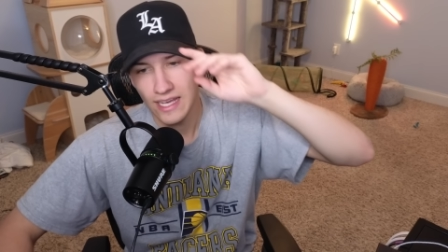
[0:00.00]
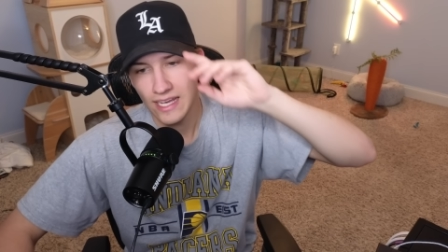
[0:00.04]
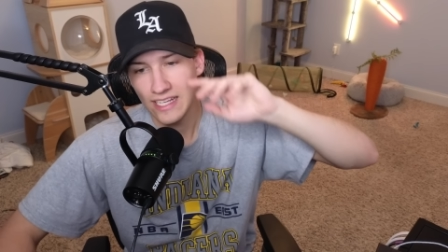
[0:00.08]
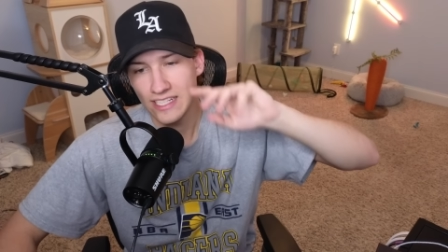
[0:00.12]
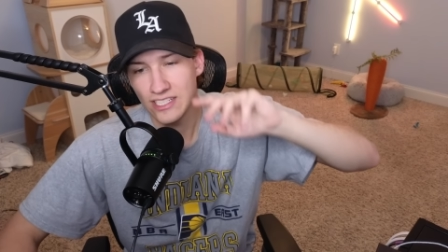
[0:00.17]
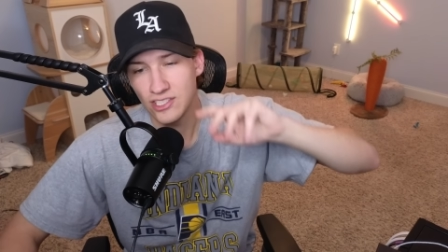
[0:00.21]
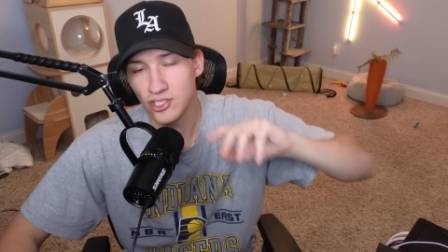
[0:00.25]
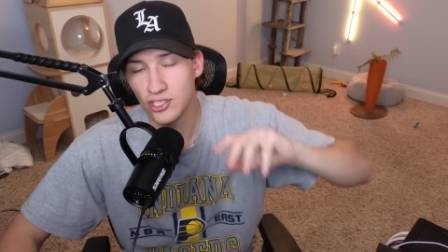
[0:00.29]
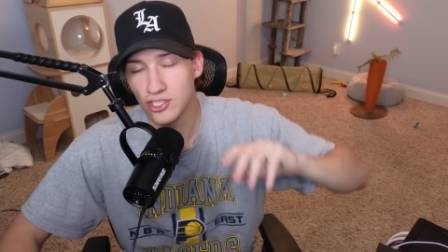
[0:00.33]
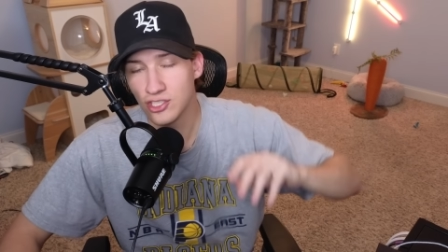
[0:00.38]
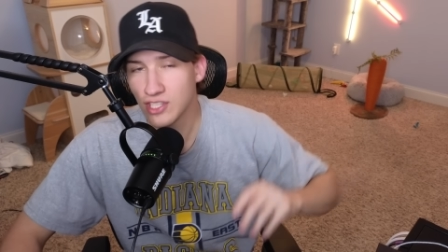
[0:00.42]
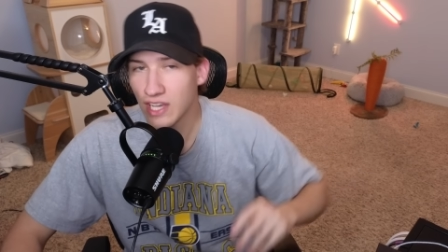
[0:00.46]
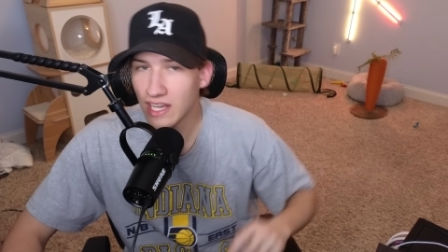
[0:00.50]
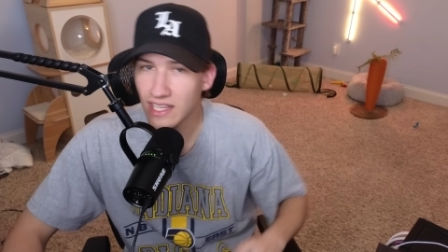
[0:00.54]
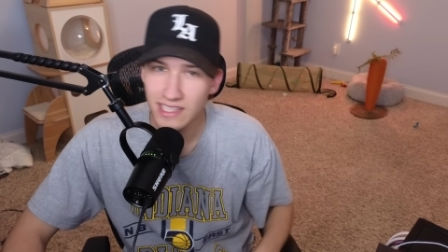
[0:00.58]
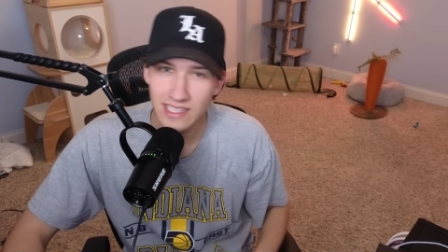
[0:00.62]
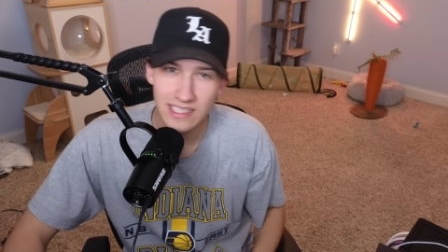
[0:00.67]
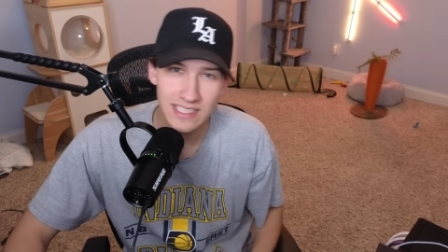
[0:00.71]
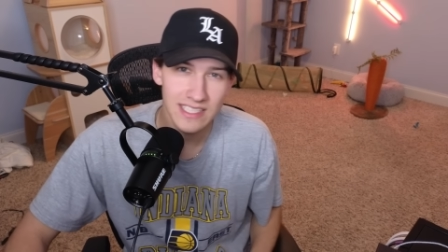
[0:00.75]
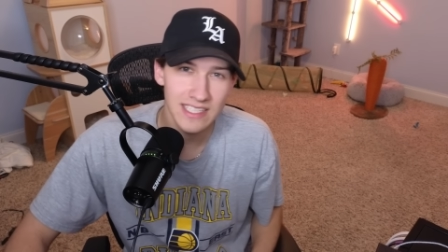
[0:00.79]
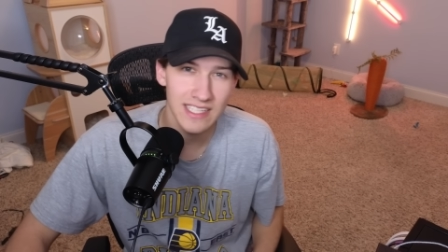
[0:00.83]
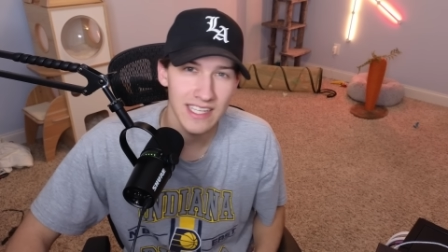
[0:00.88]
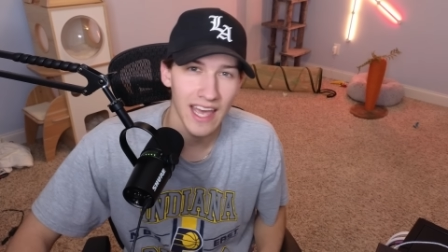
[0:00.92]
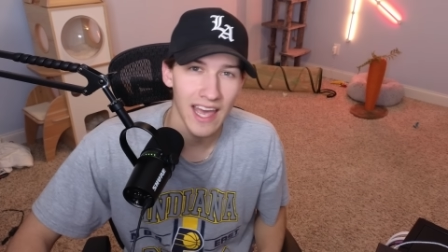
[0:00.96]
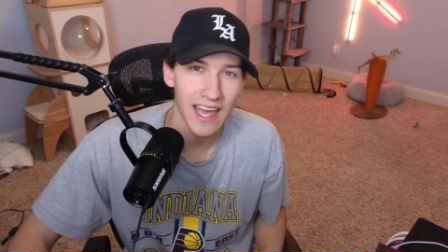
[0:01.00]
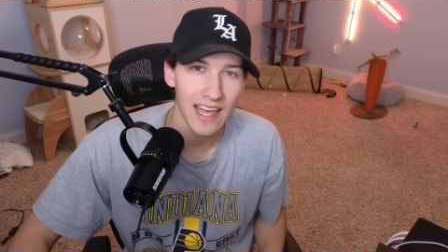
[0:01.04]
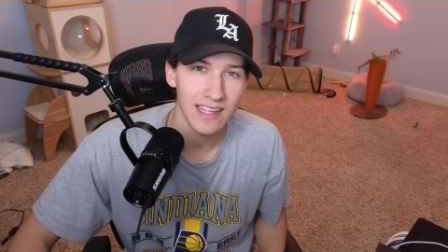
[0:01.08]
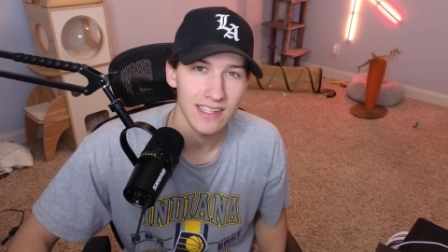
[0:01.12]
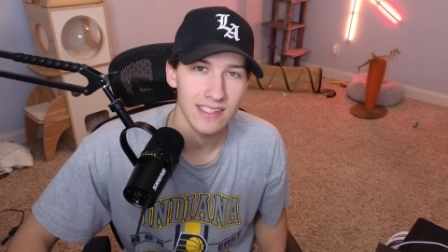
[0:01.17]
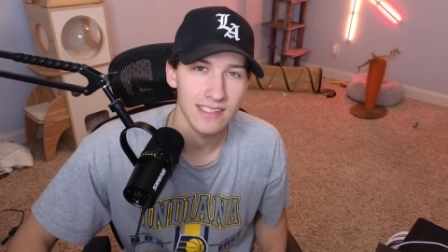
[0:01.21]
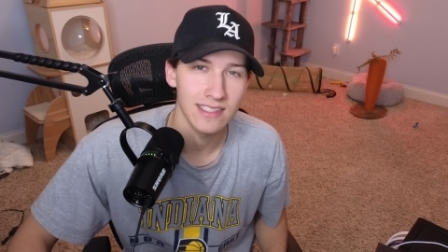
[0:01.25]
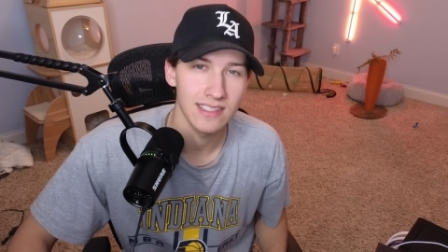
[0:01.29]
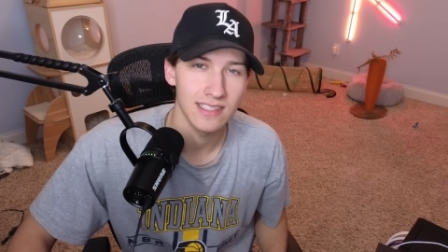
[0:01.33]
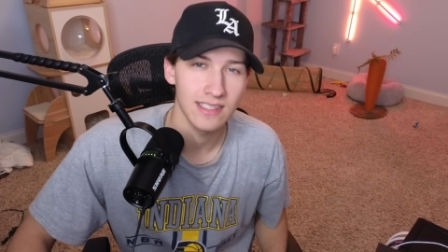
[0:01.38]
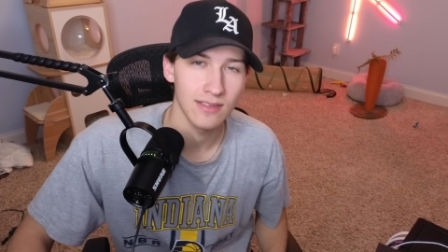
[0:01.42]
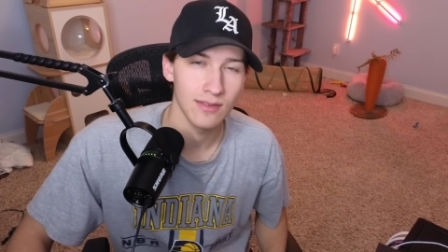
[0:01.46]
jealous
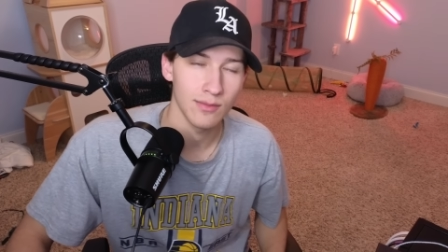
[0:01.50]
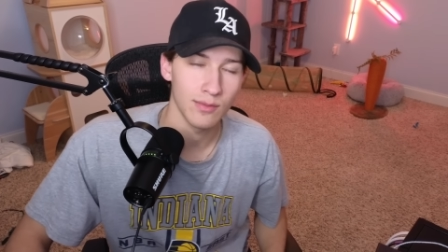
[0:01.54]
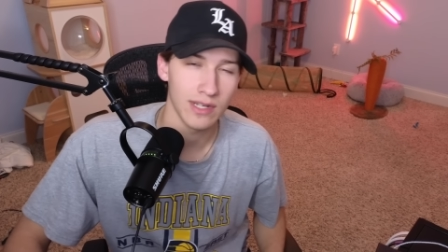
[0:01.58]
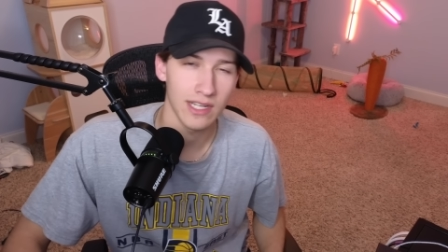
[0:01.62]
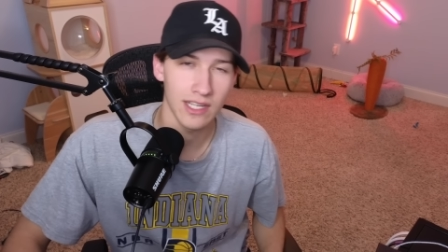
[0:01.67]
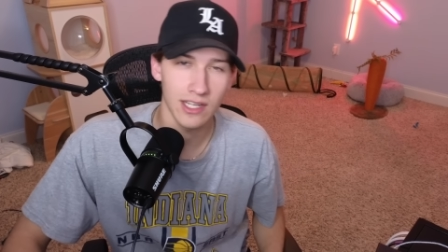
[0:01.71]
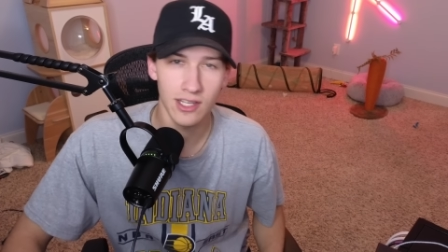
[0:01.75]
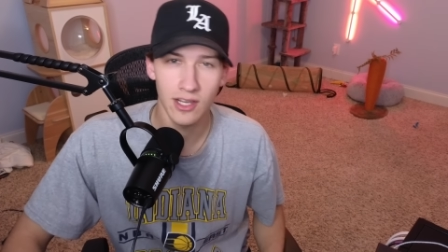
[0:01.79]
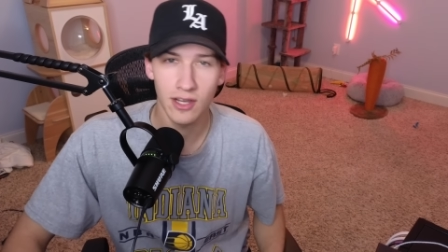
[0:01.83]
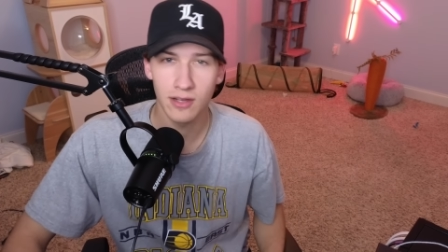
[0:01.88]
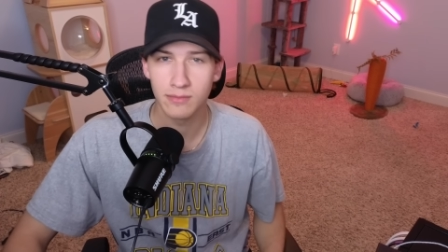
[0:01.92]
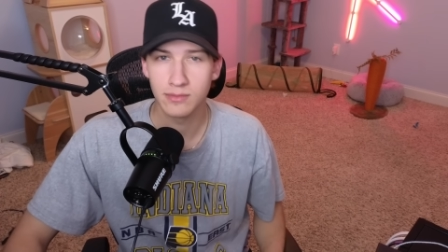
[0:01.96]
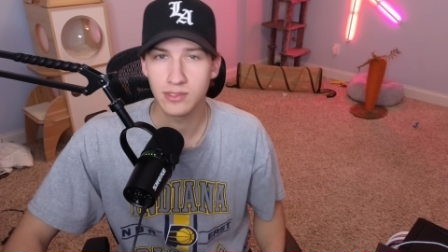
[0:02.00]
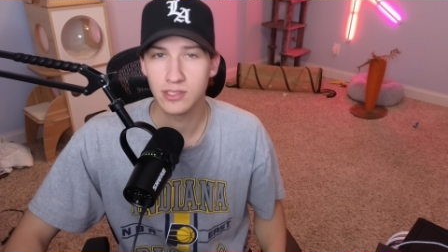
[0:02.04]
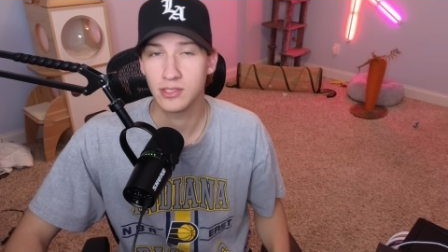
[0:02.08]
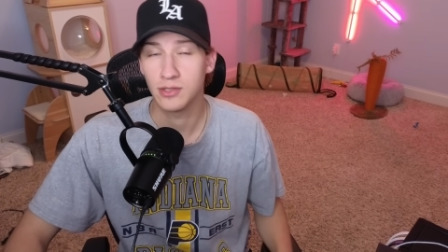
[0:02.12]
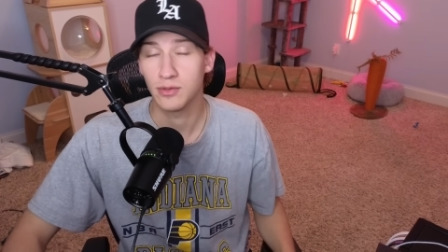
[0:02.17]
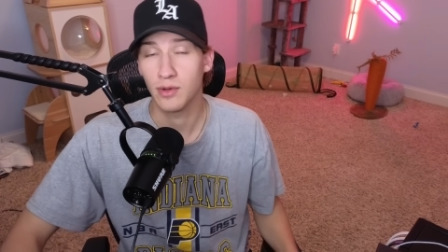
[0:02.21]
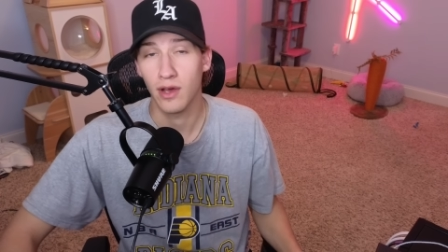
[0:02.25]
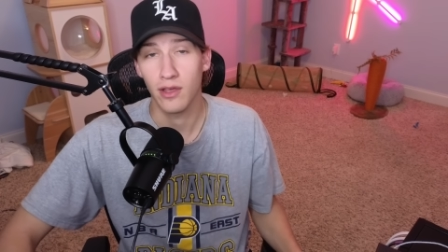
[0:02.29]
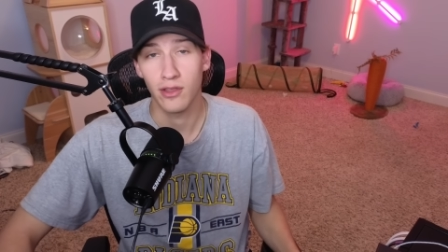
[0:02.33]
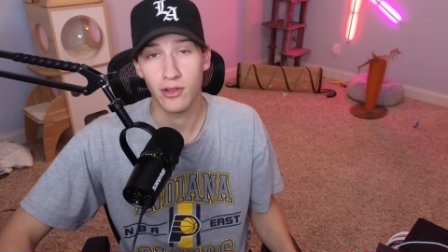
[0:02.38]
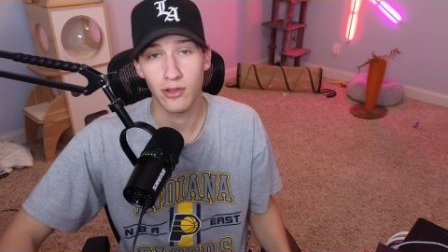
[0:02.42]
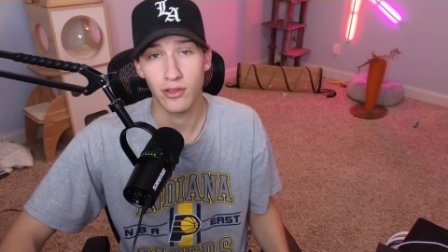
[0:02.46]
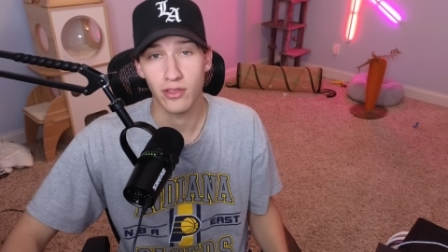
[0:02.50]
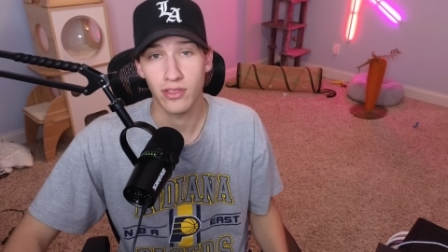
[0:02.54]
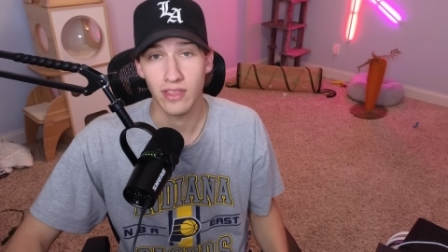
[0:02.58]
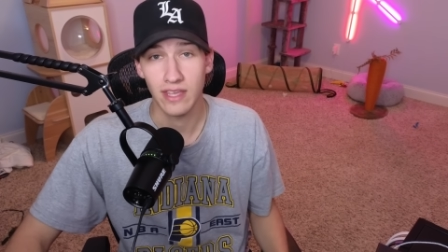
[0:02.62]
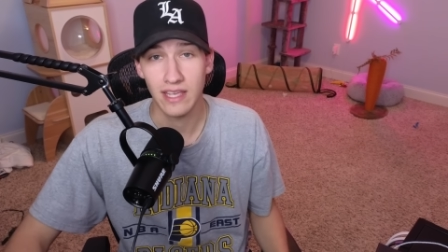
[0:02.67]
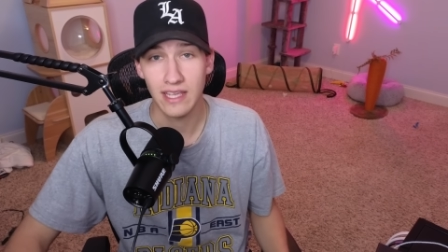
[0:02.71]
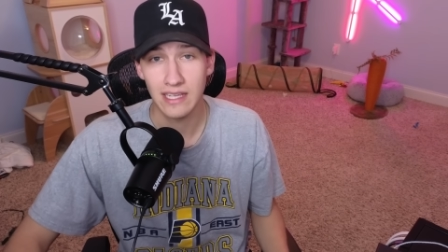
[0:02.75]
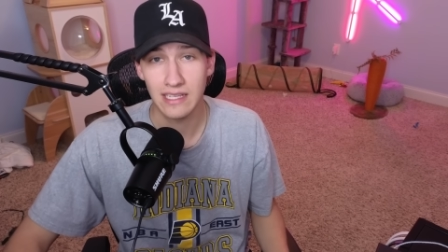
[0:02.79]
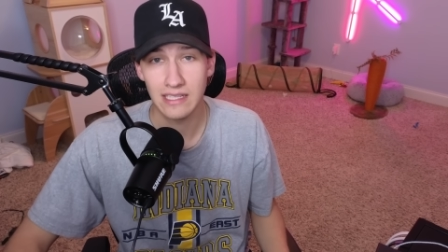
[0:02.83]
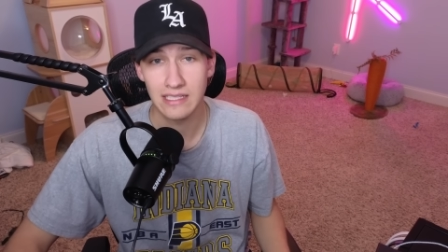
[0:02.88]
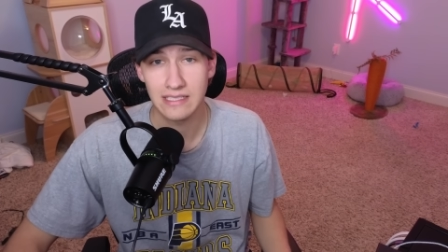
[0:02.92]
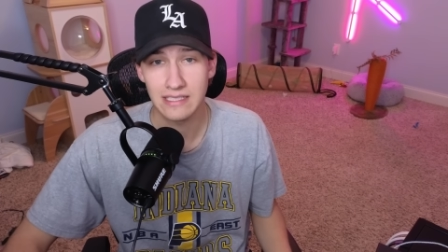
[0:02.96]
cat when it comes to other
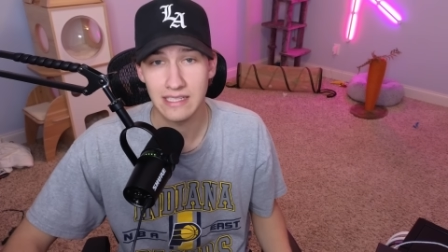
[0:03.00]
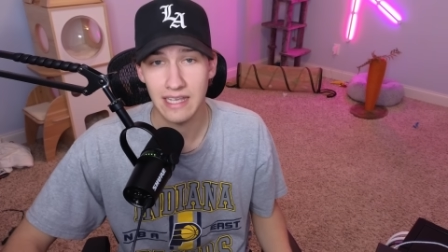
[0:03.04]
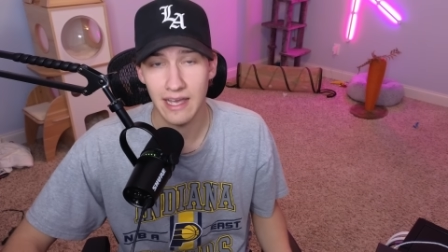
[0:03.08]
things.